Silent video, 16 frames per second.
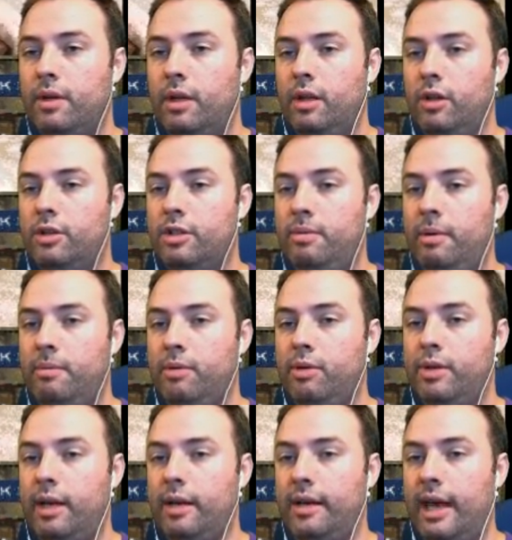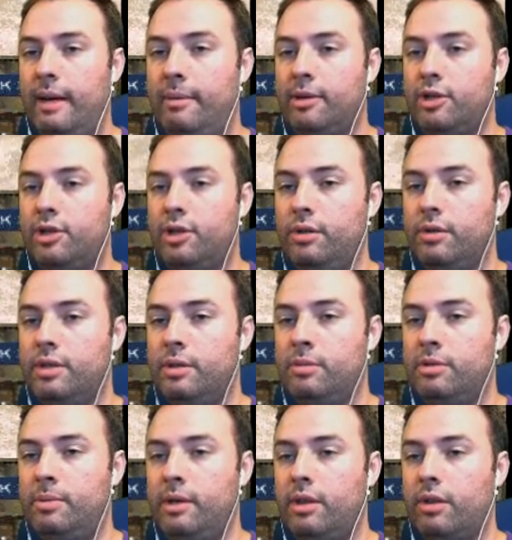It looks to be mutated cabbage to you. It
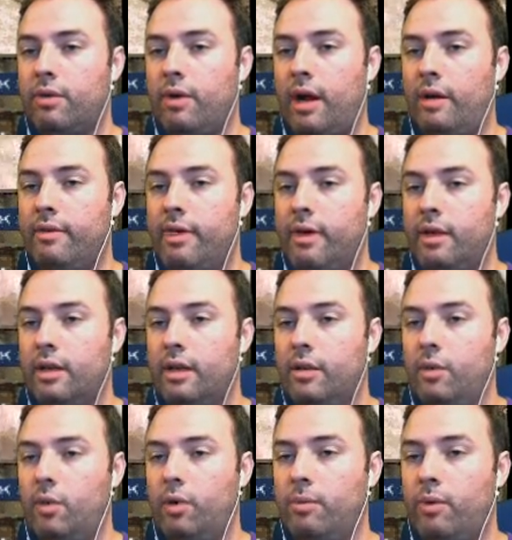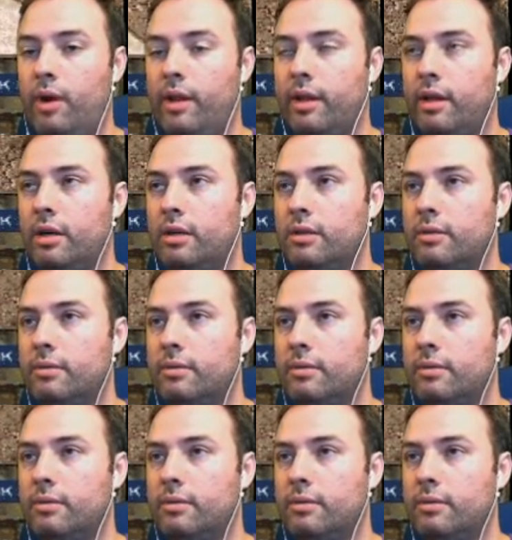seems to be thriving in the warm weather.